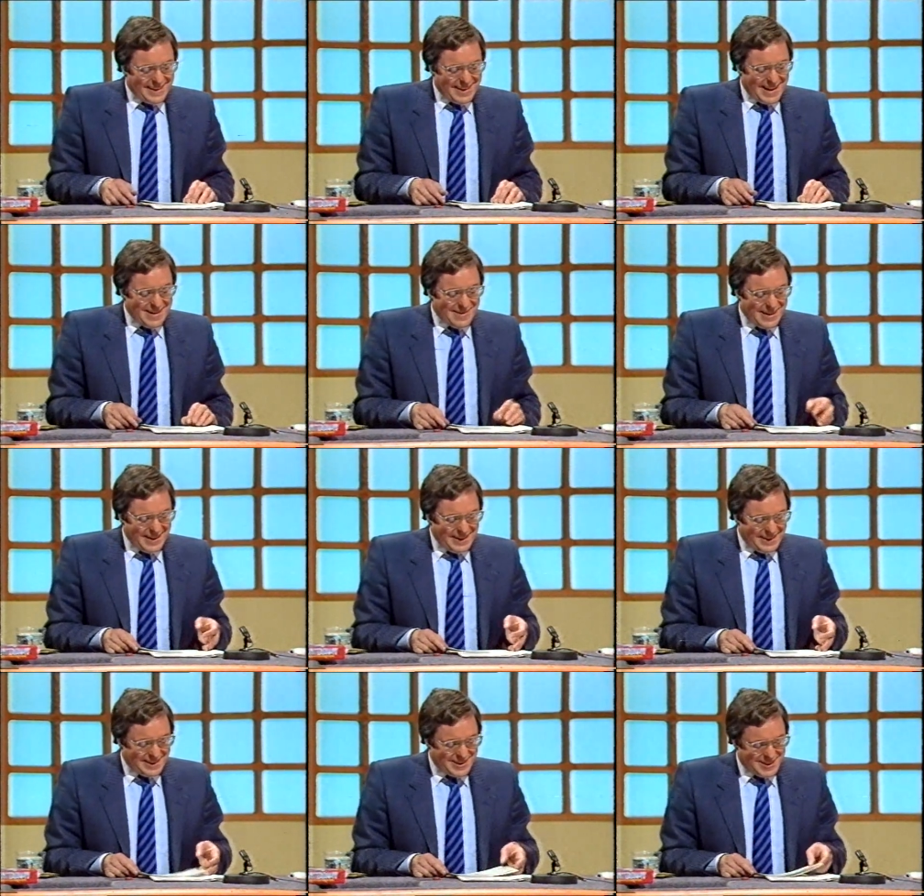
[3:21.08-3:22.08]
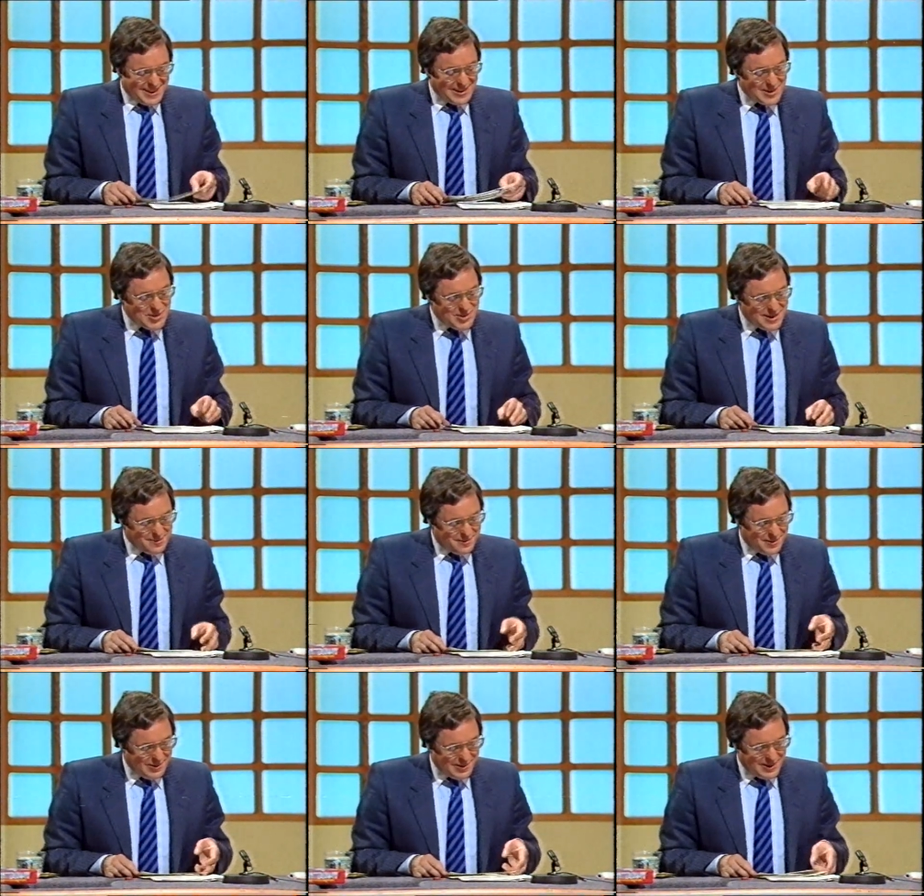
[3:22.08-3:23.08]
okay, well, just hold the dream
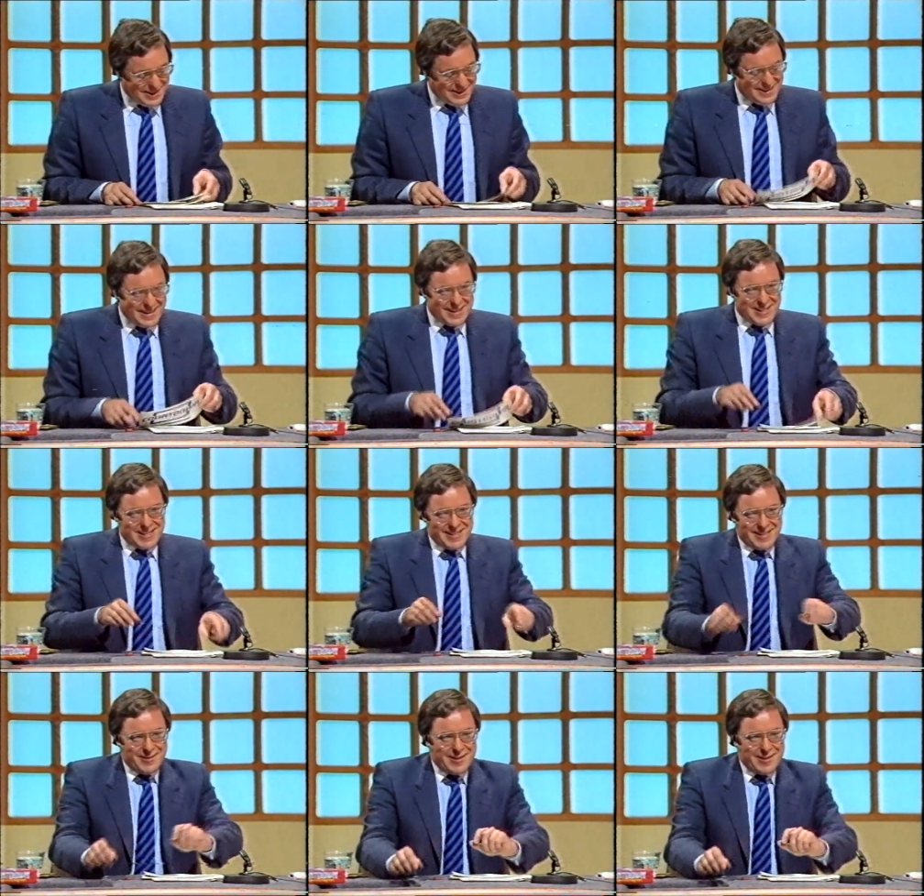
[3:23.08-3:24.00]
for uh, the next uh,